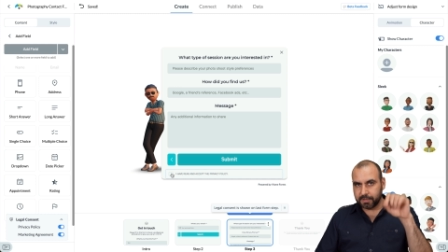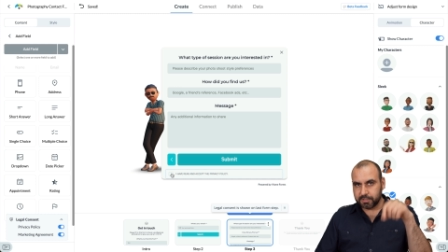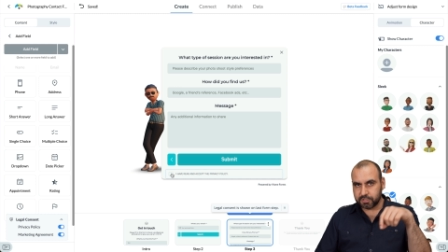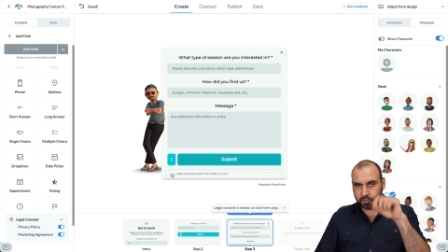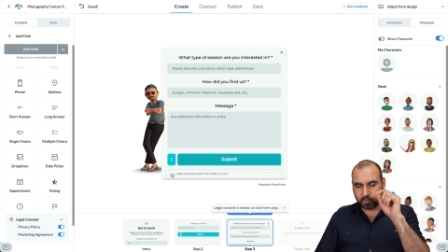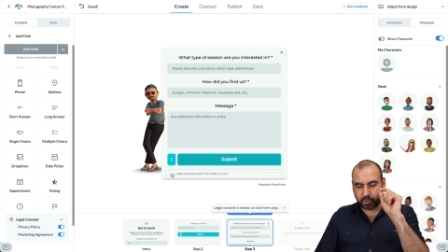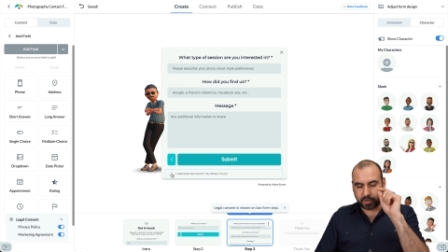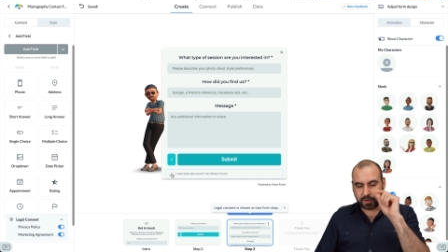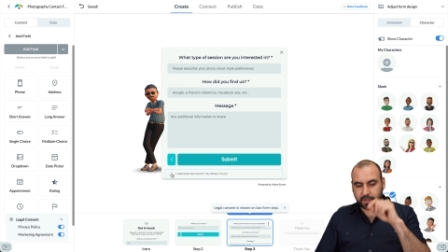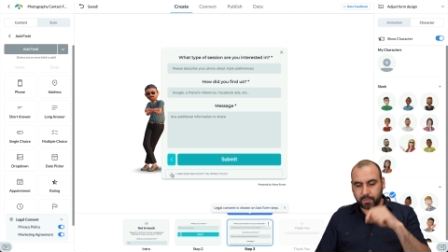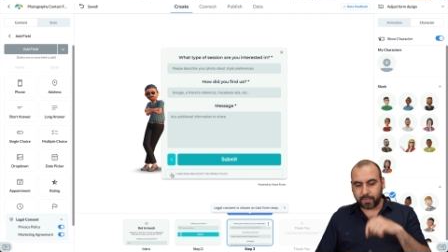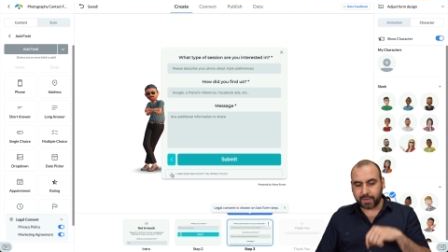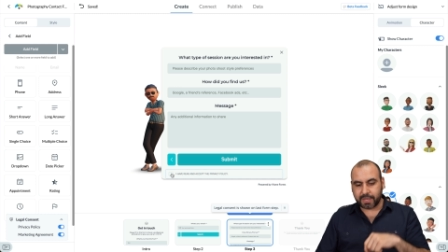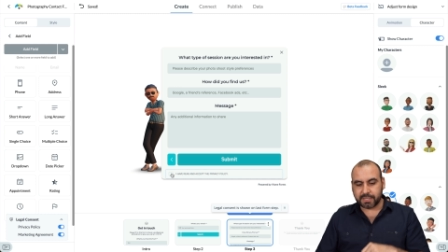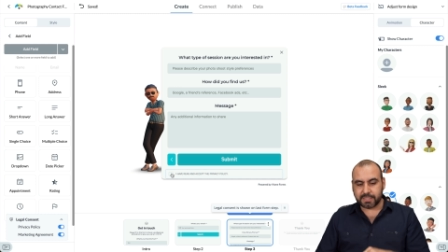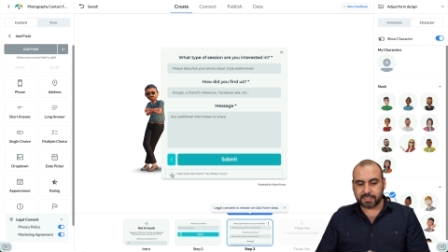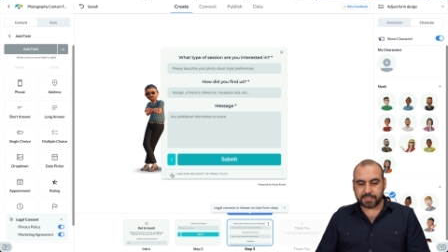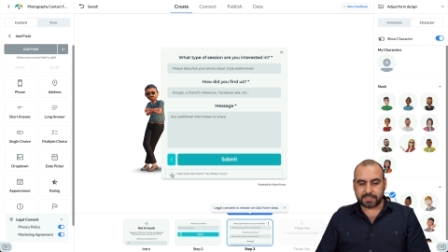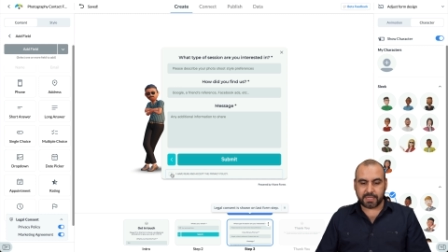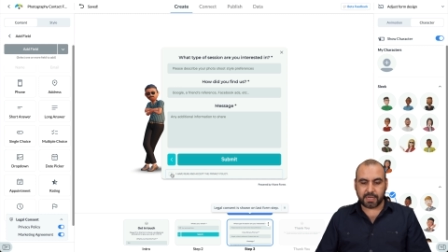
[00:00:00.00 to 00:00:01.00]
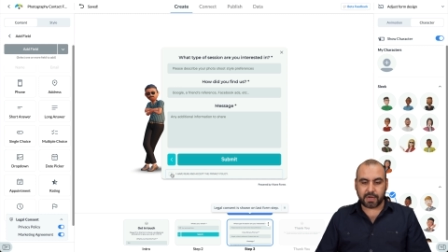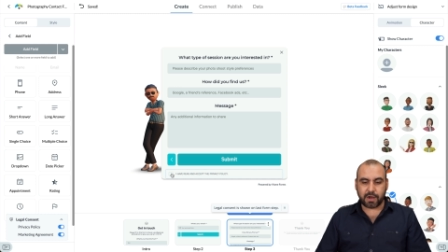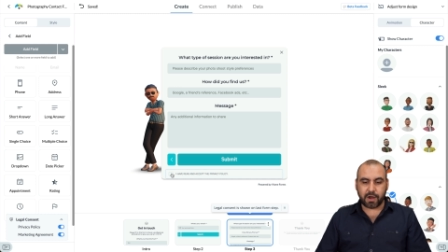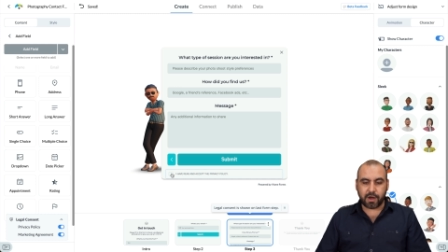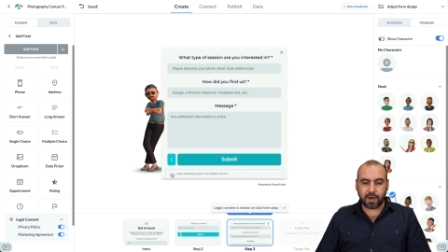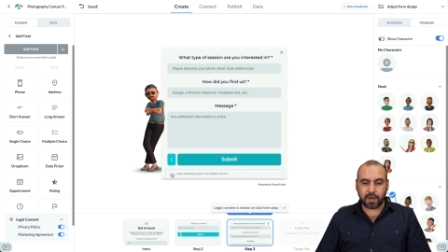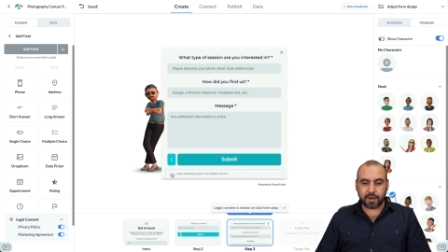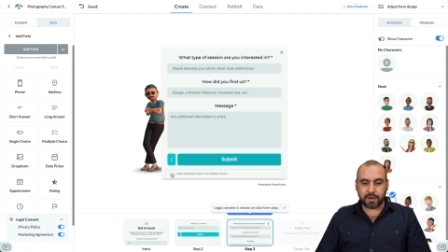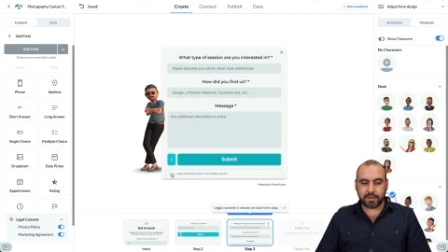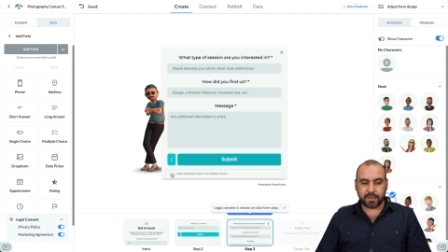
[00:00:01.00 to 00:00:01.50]
square that we can just tick
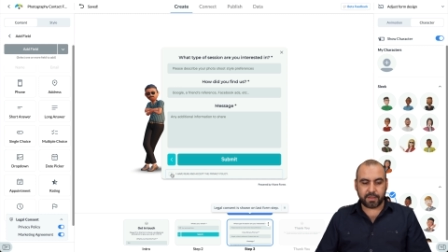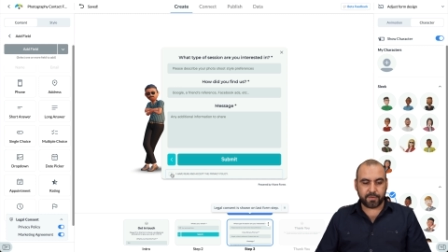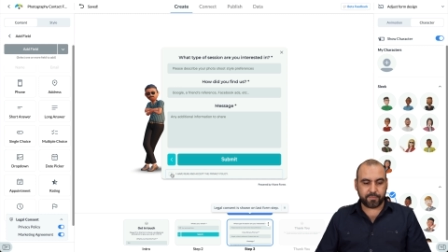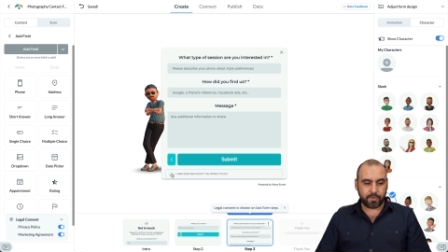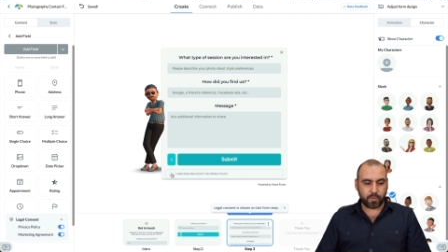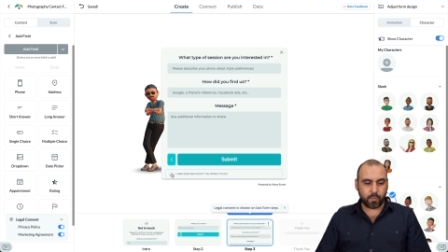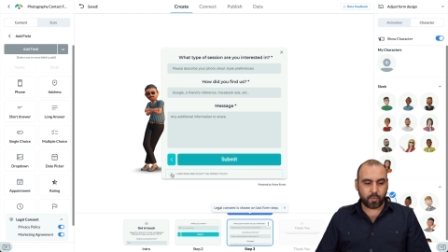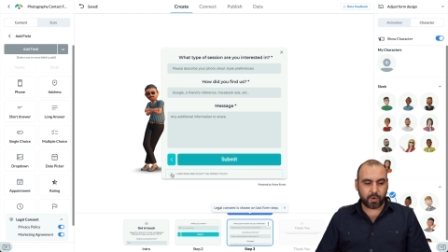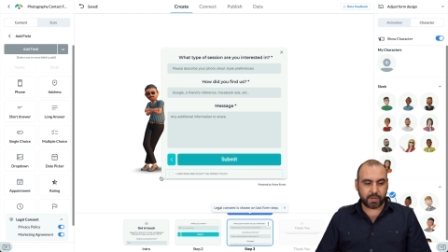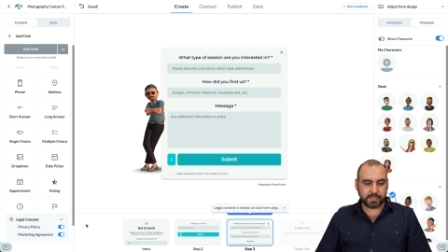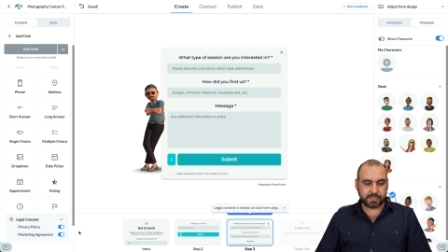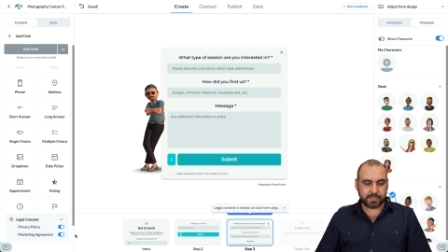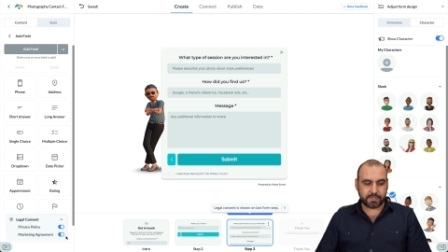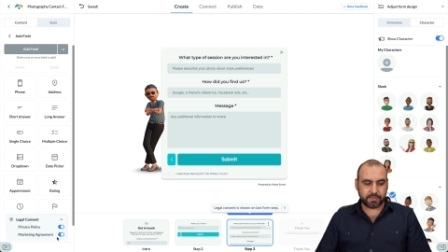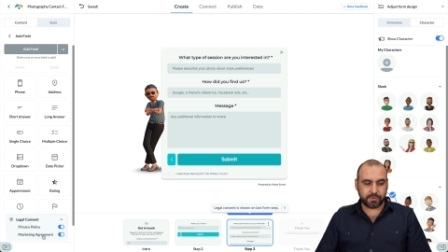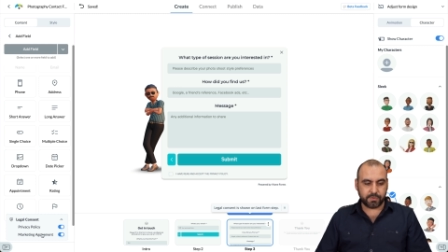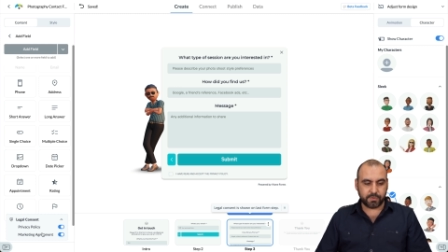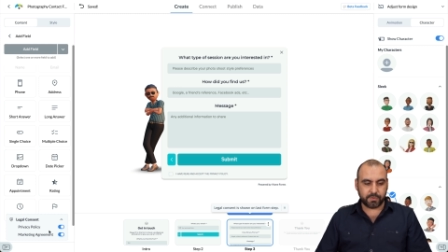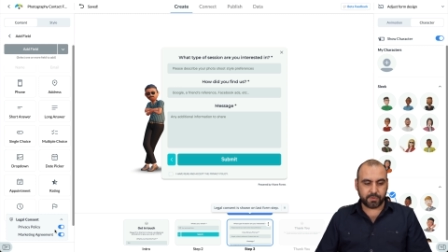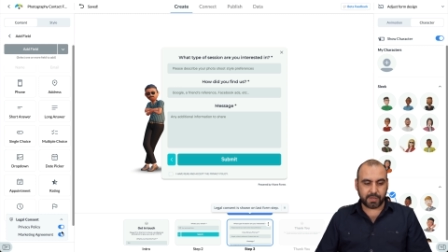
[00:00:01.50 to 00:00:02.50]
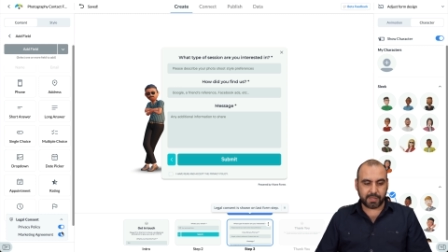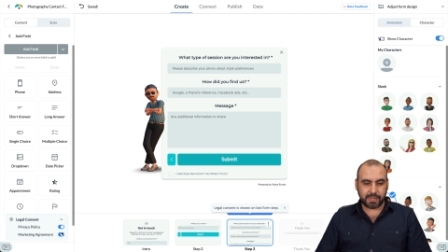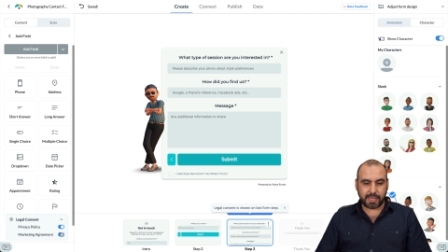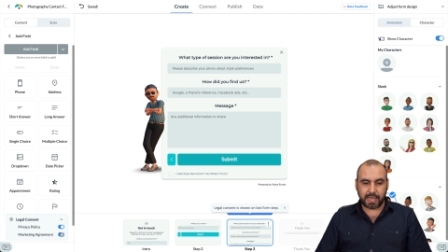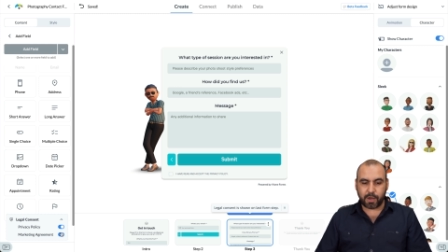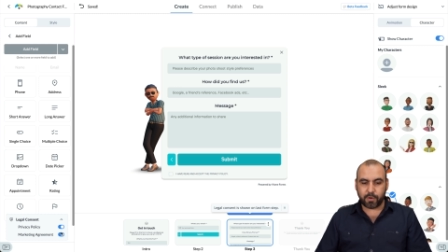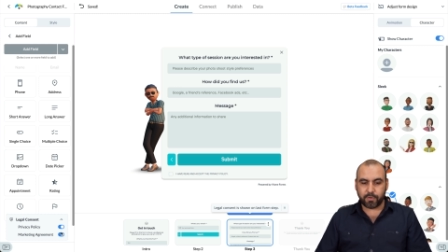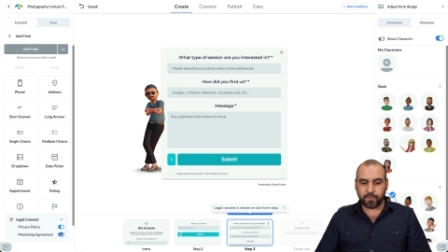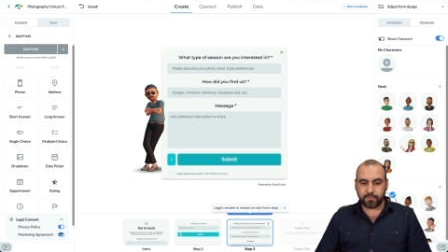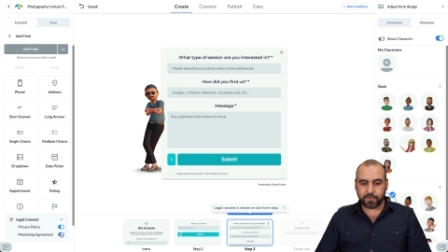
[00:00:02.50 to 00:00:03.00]
on if we want to
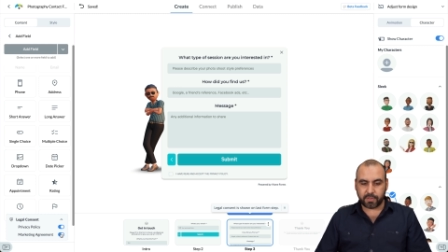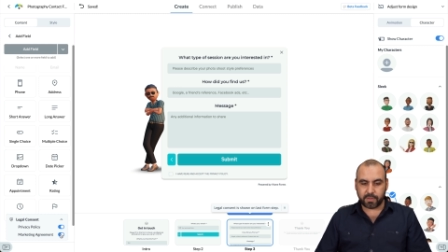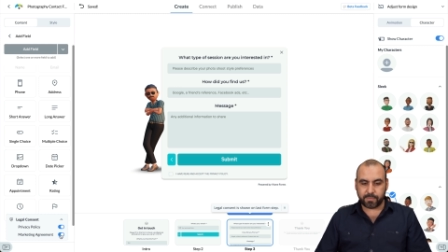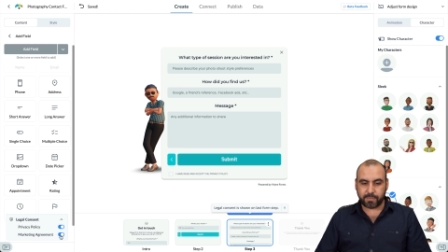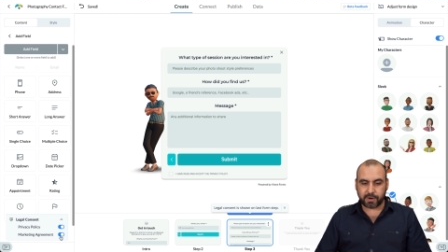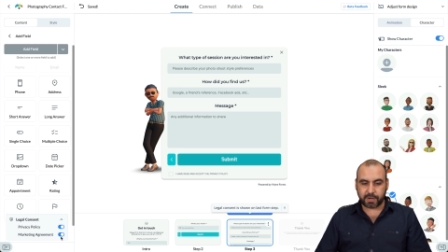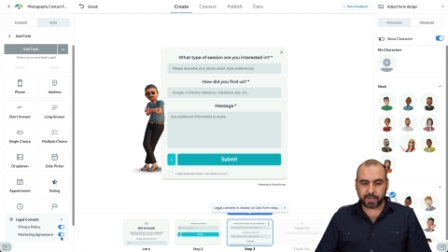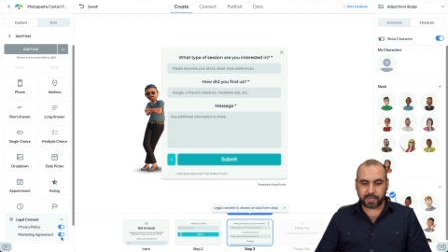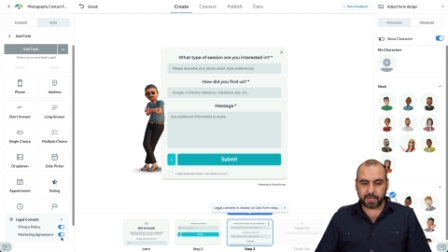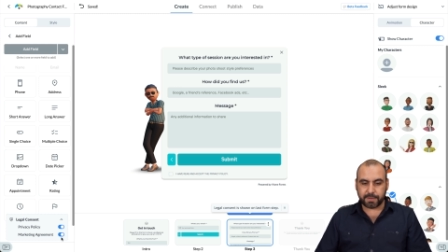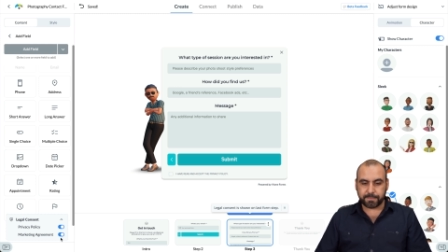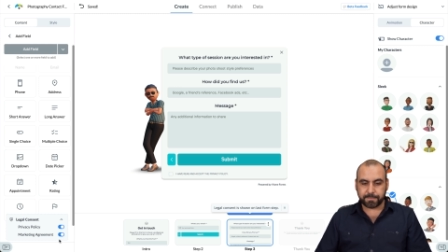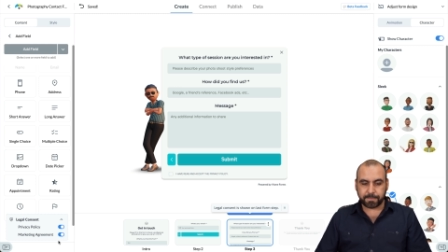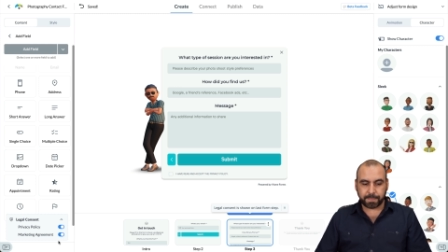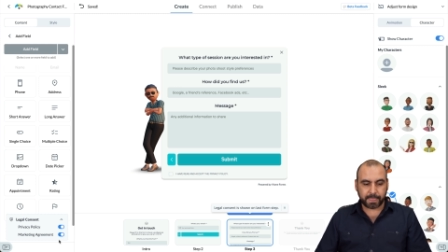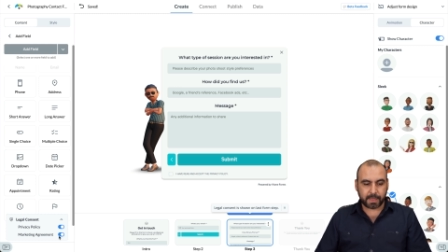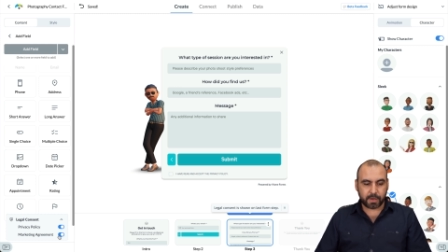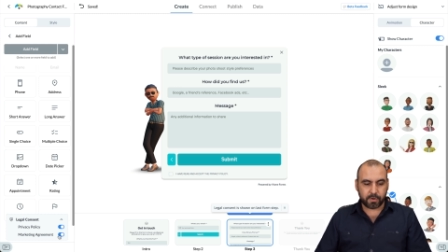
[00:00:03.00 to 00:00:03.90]
allow for the marketing